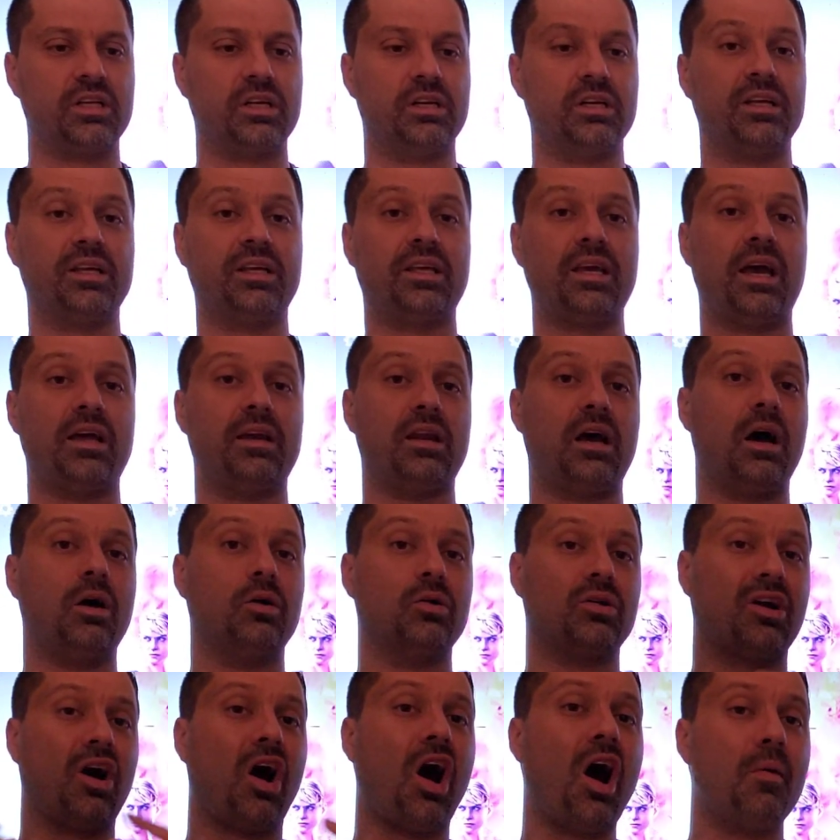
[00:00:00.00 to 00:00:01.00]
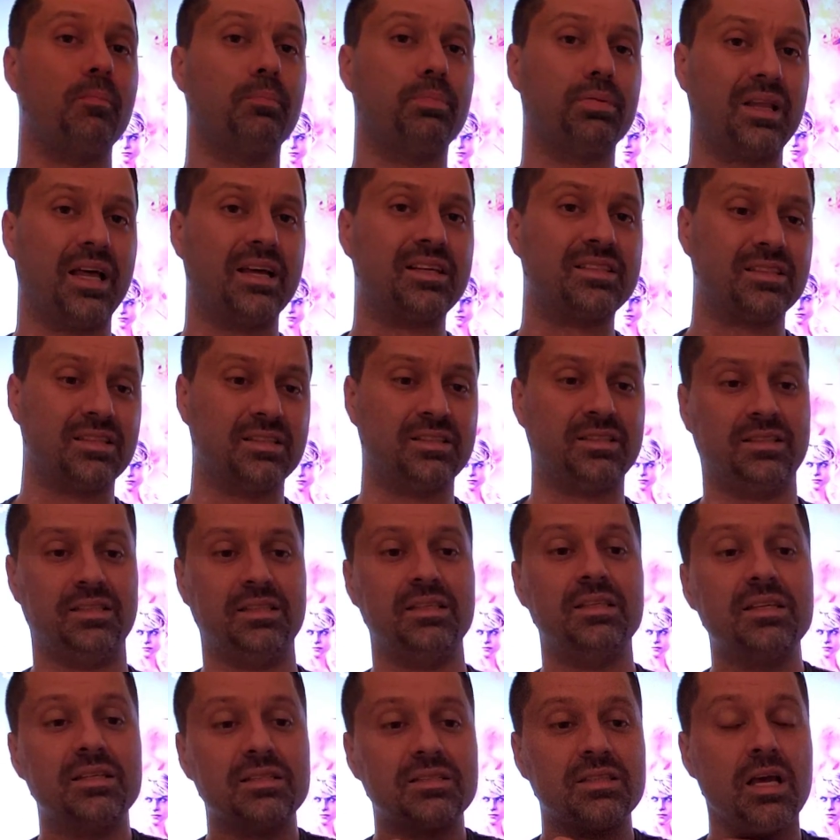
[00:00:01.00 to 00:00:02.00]
and again, how complex the
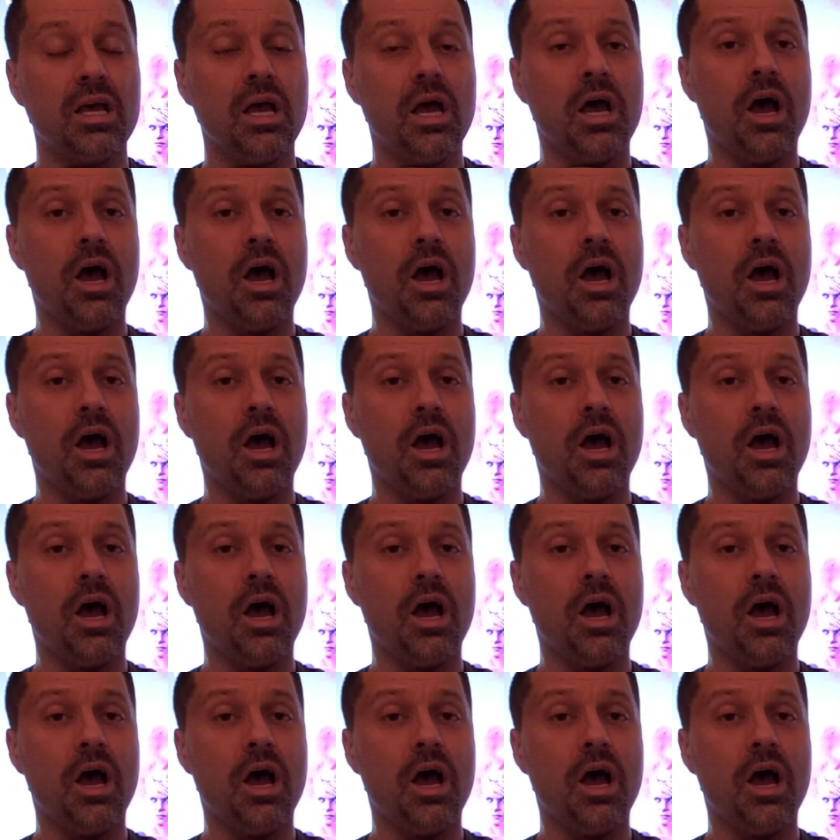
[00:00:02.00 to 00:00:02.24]
scene is.